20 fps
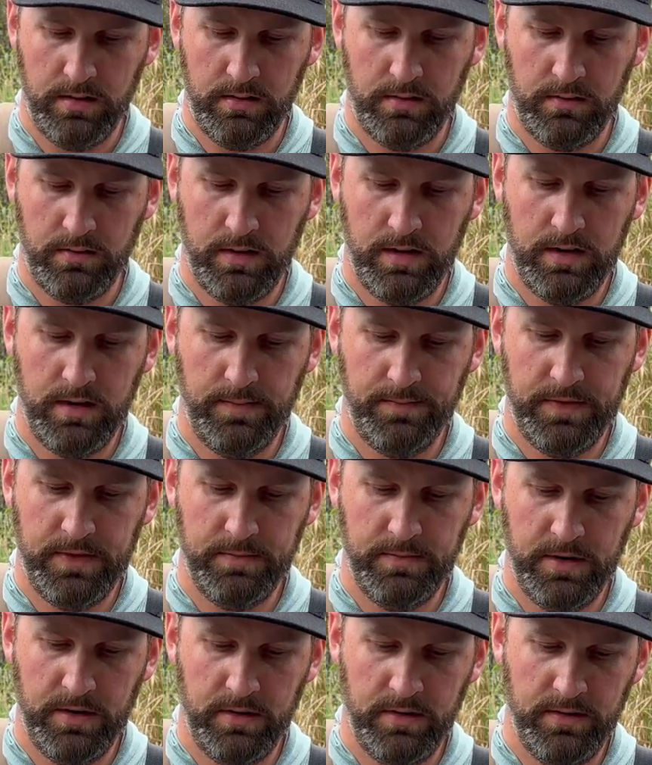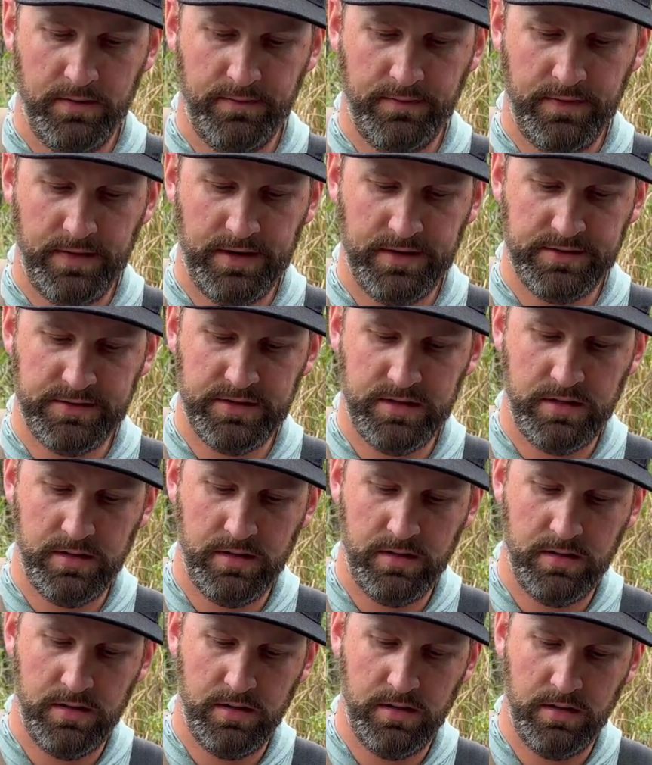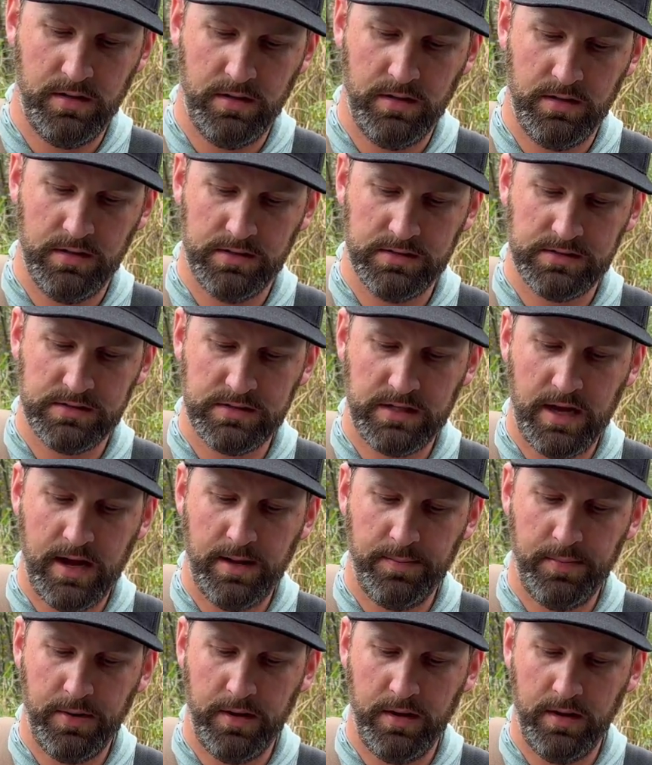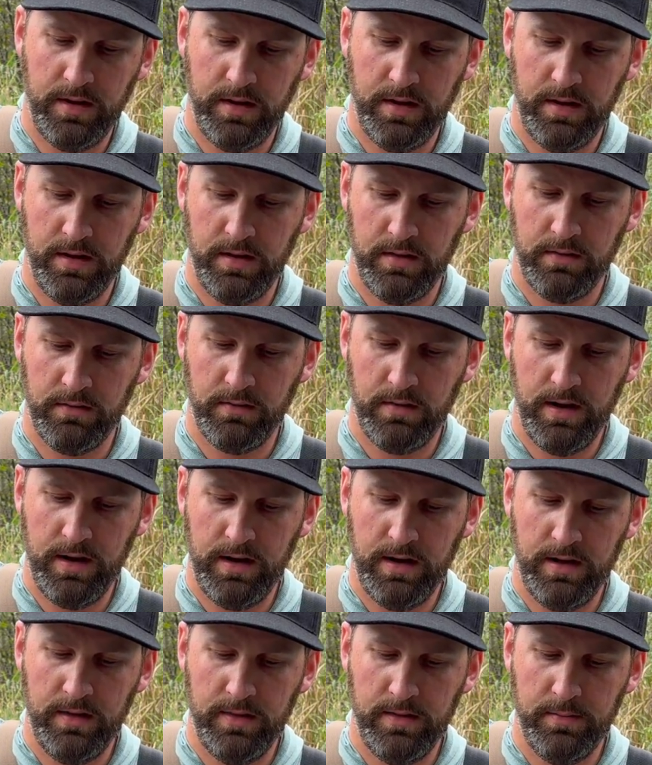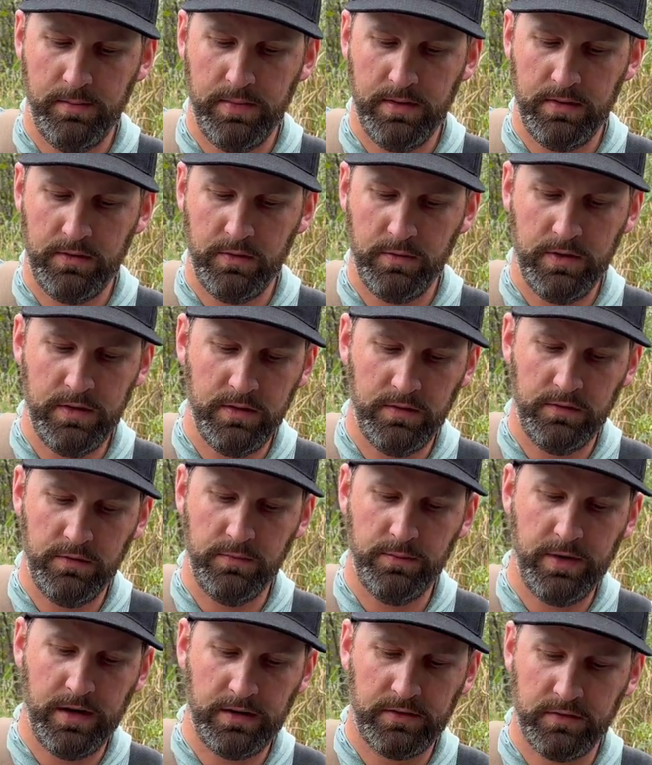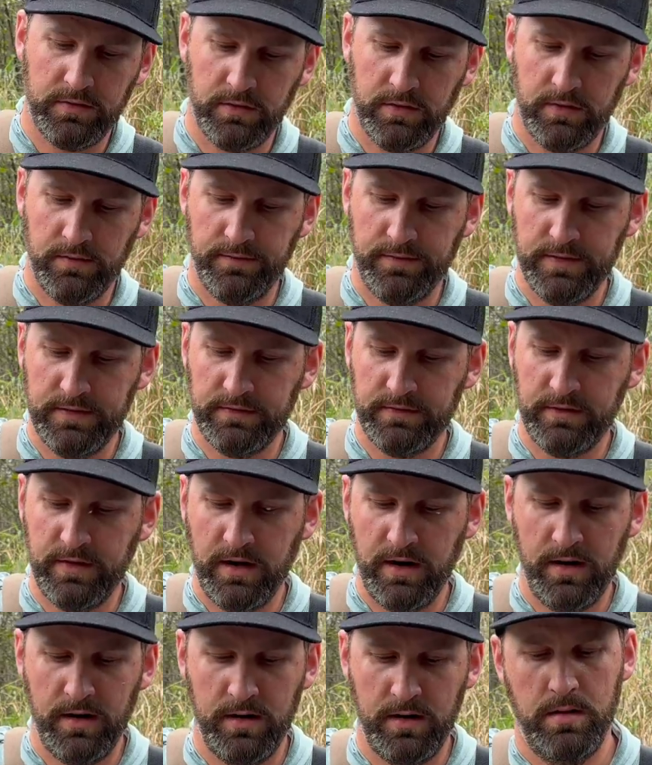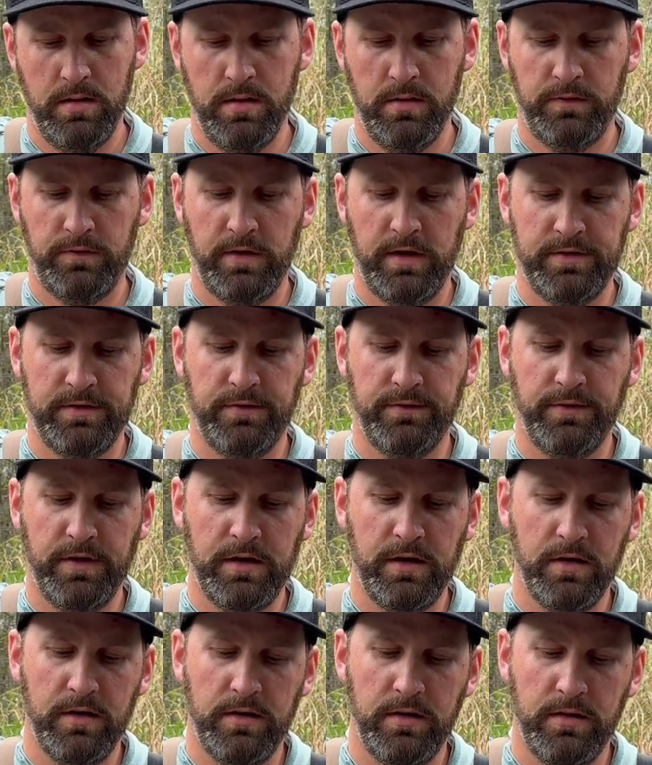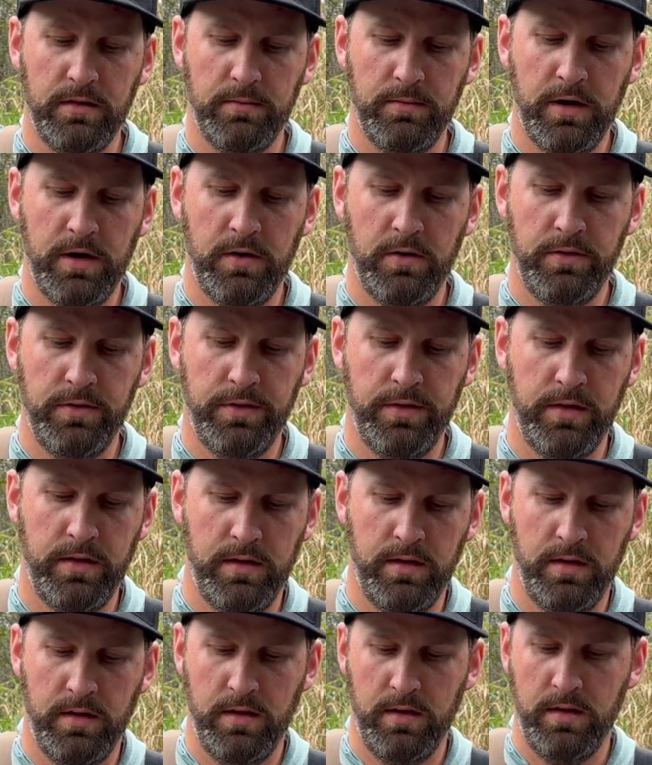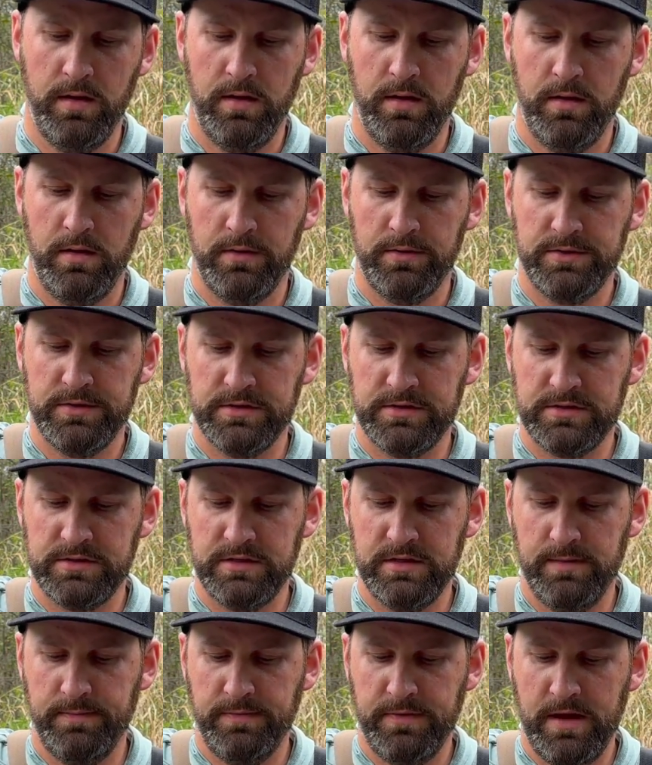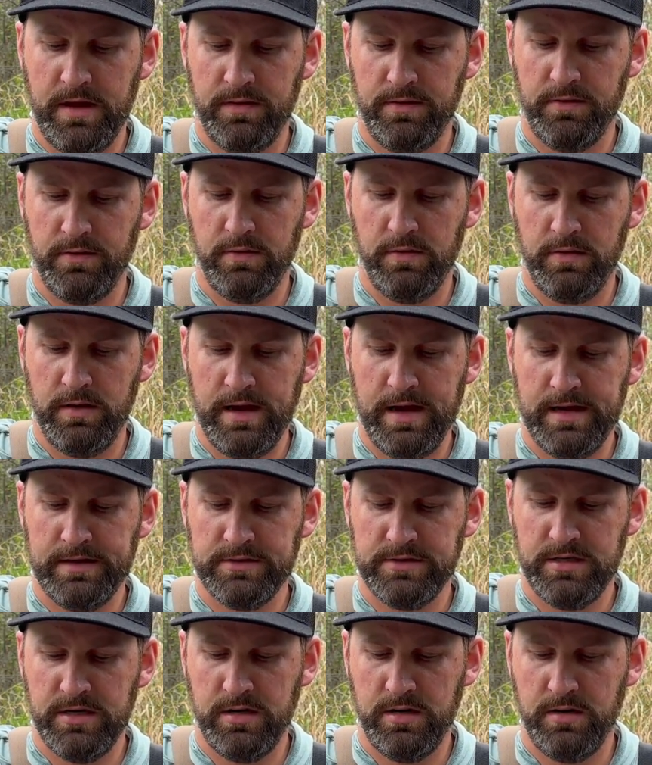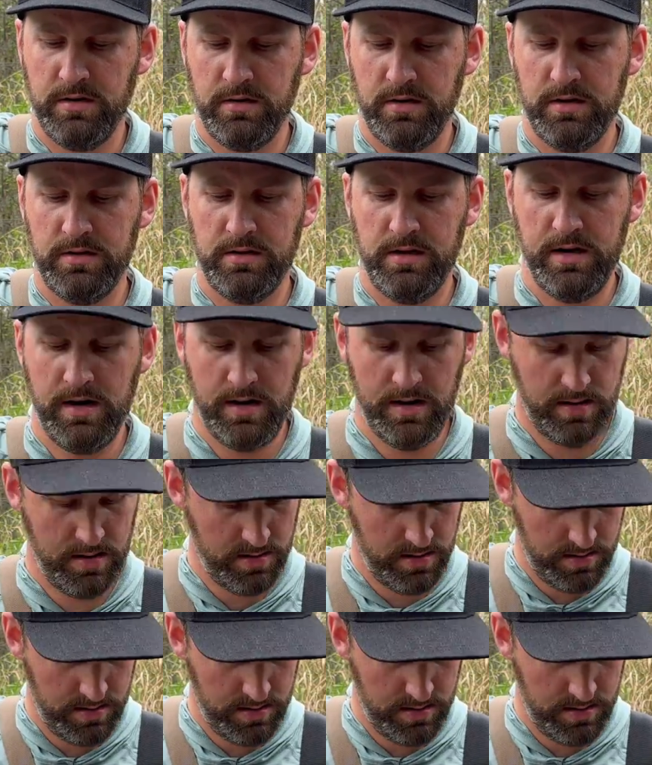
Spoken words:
right up the middle of the fish. Stop right in between the two pectoral fins there. Slide your finger into the mouth, just snip that throat latch right there.